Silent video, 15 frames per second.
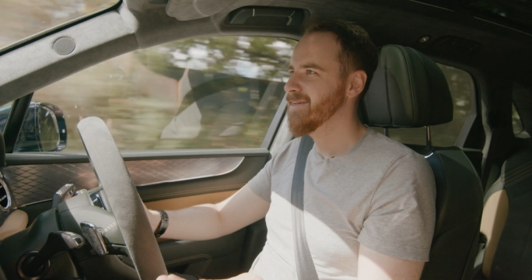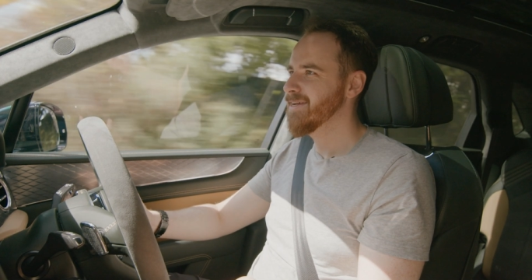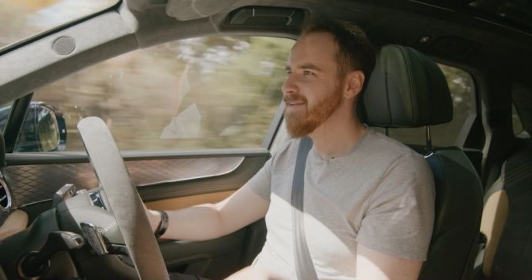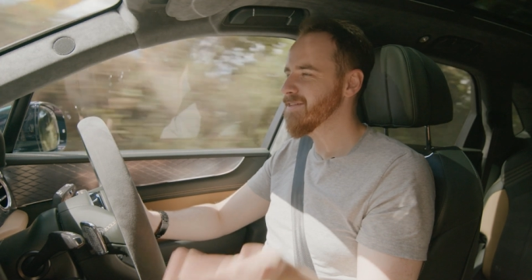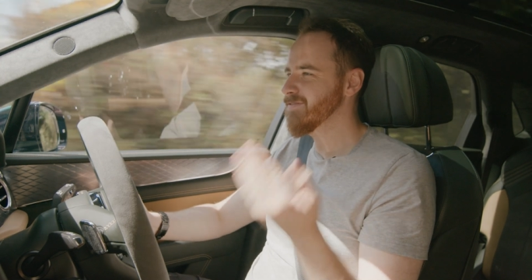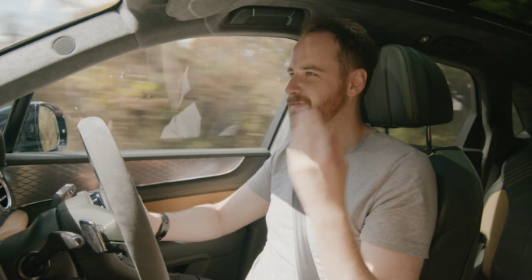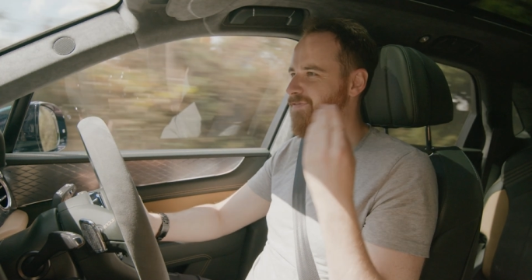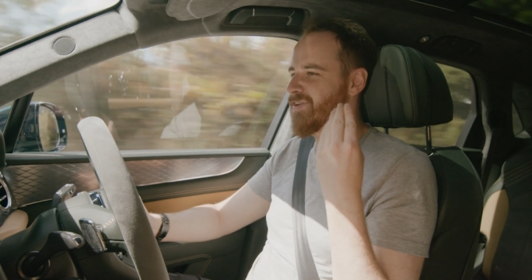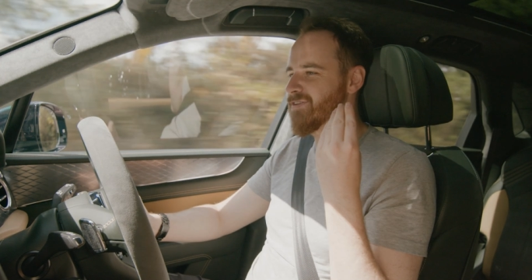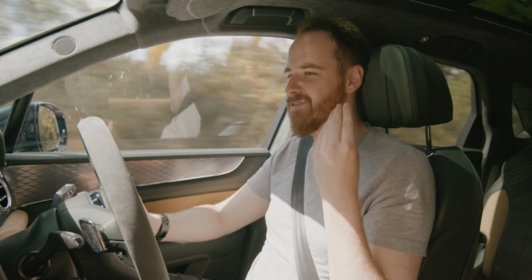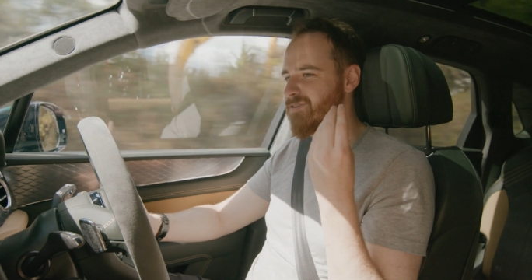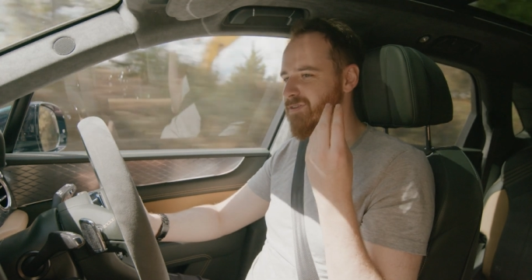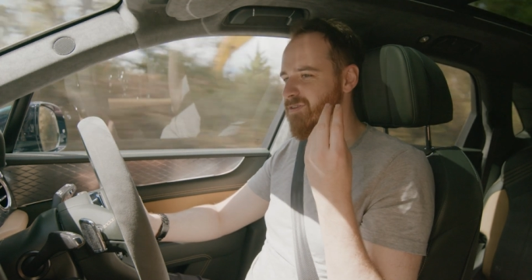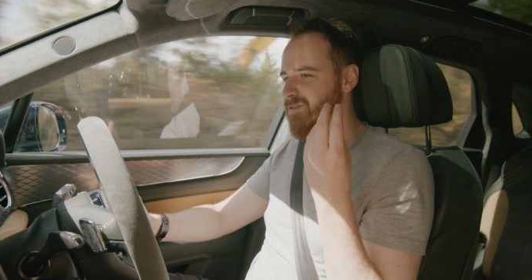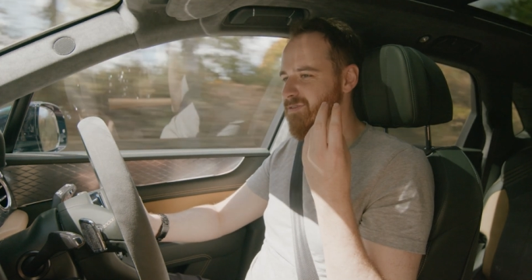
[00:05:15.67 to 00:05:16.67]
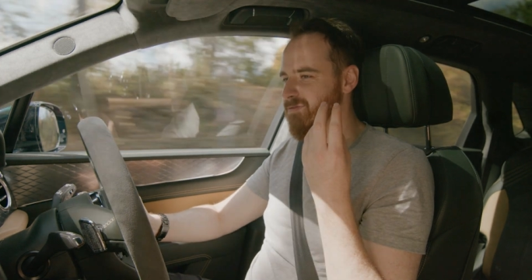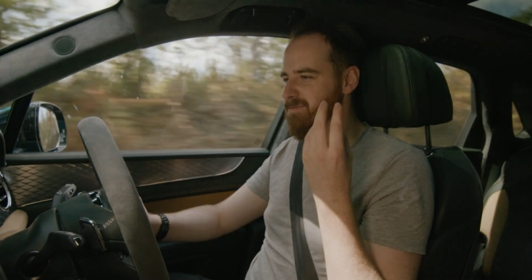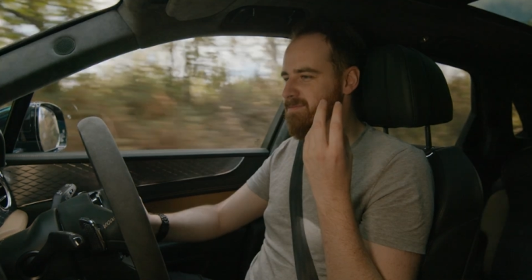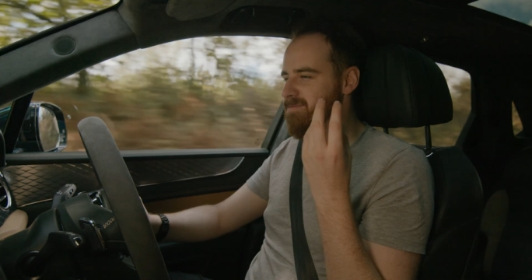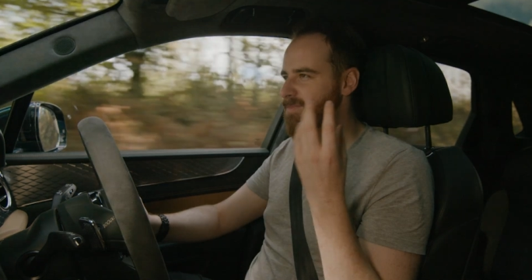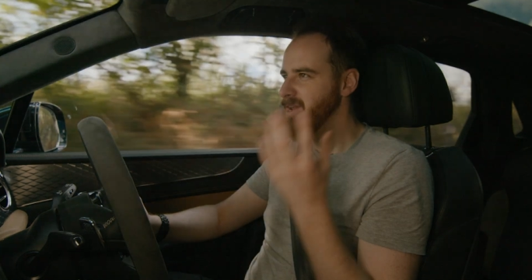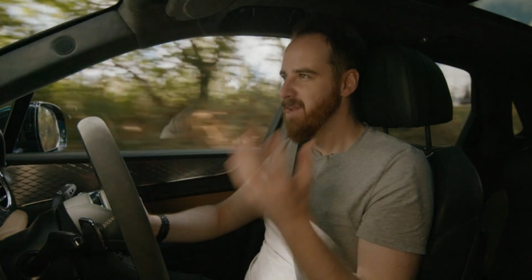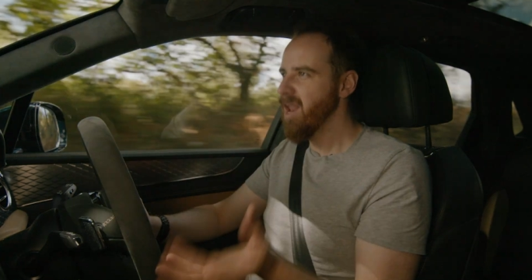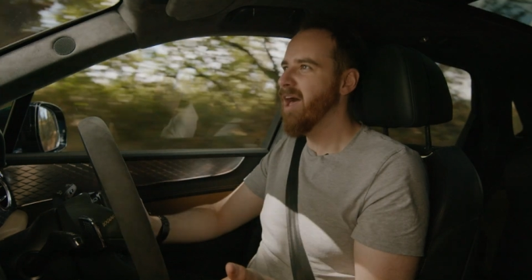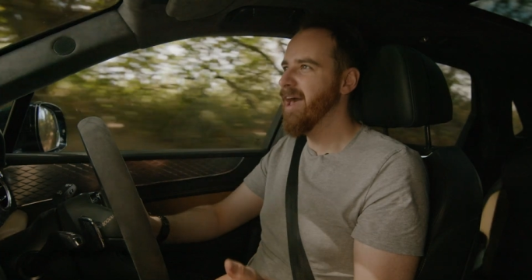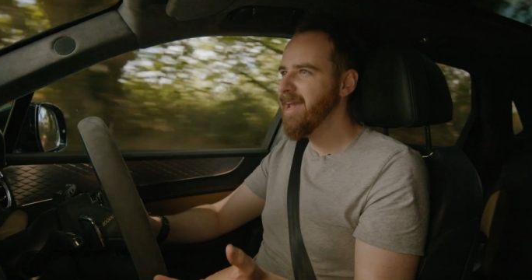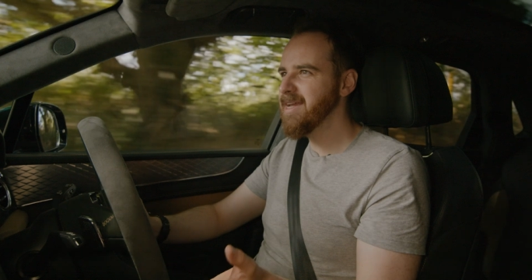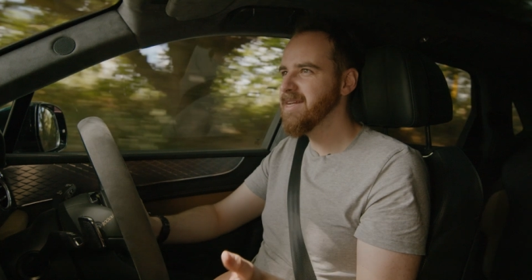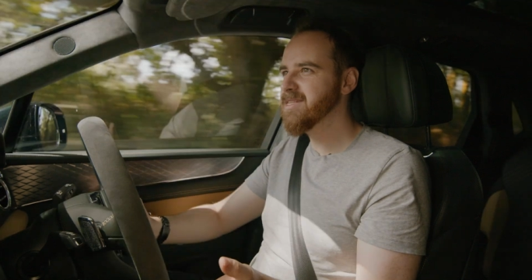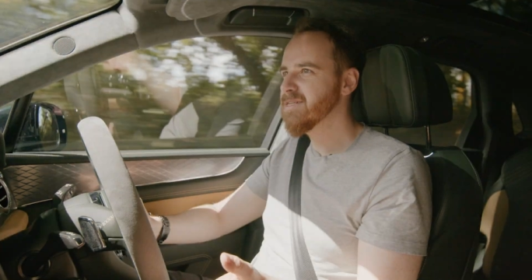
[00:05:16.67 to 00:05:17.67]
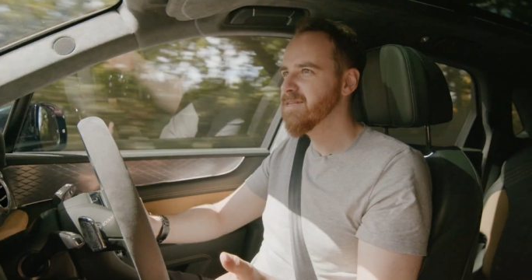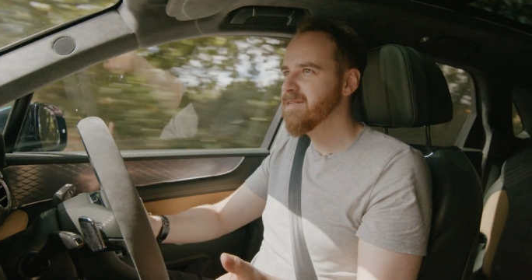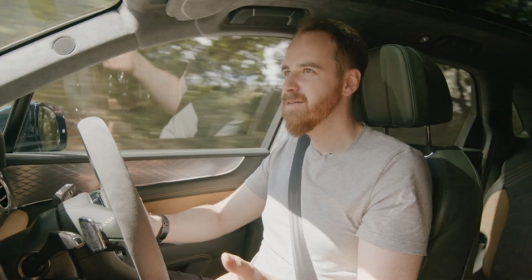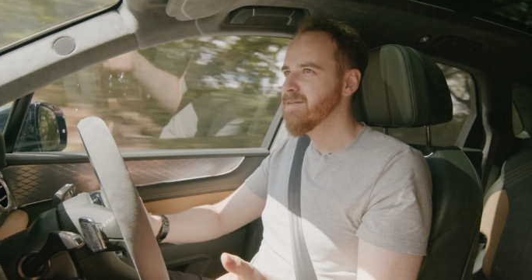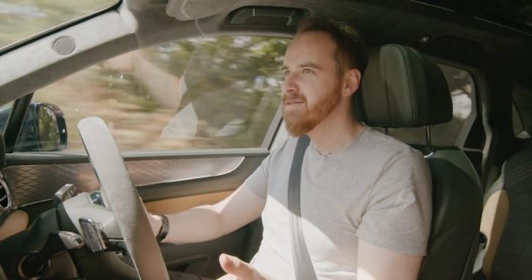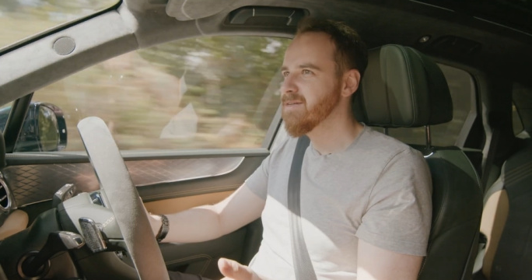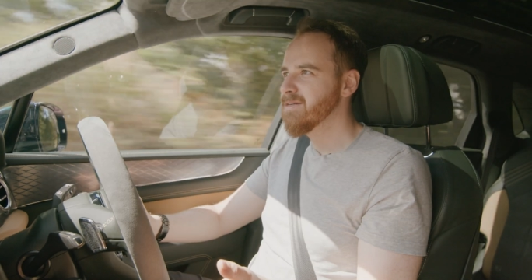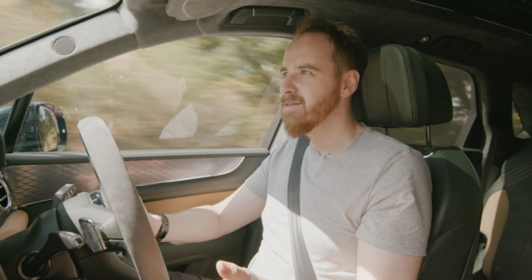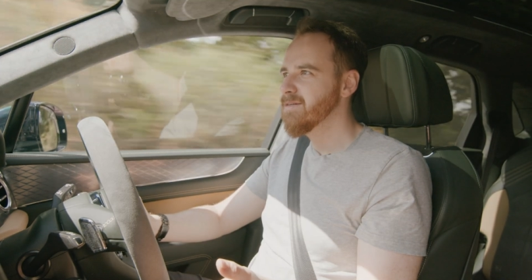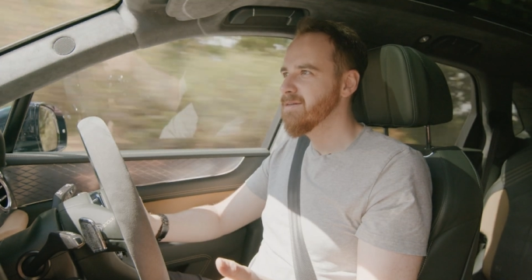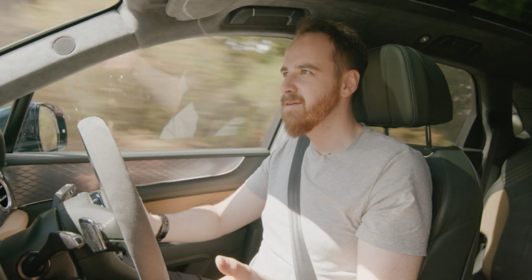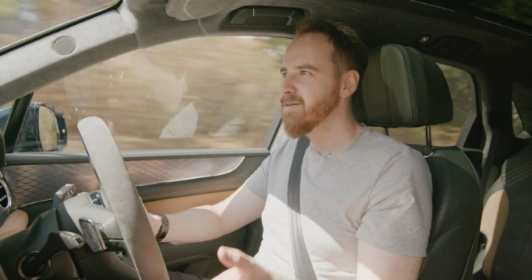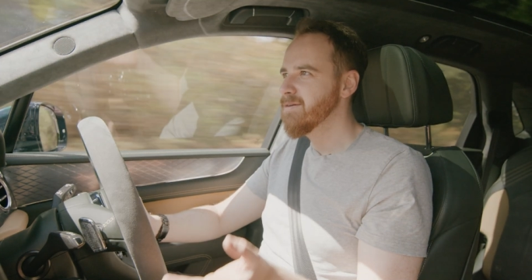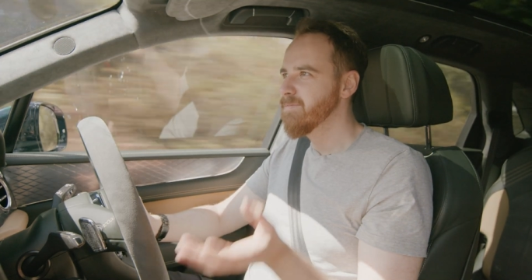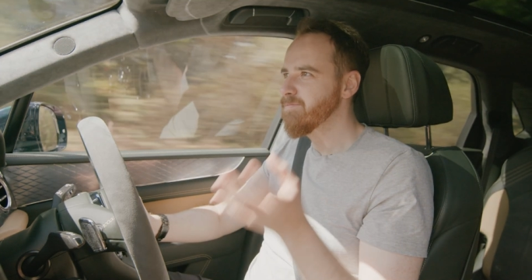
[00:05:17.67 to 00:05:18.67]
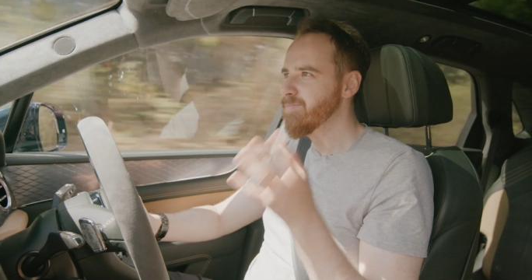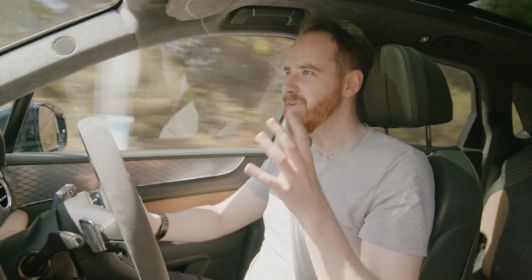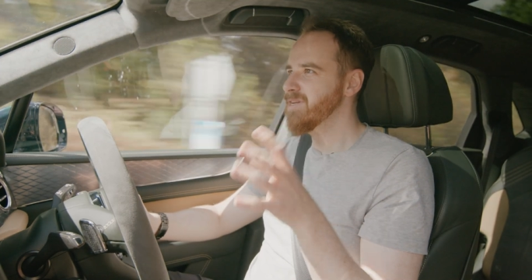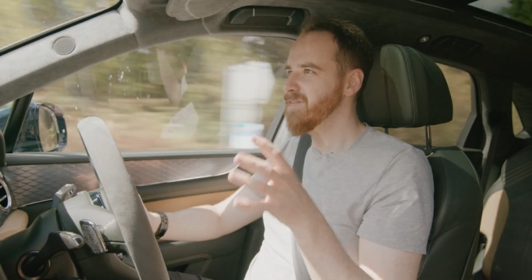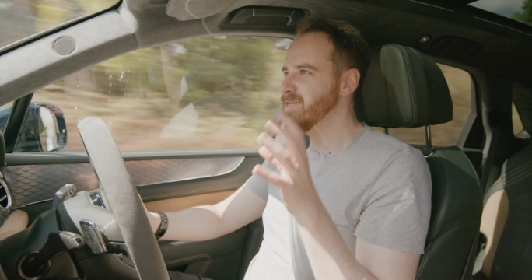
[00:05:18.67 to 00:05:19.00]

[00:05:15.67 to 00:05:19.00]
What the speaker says: It doesn't feel light, but it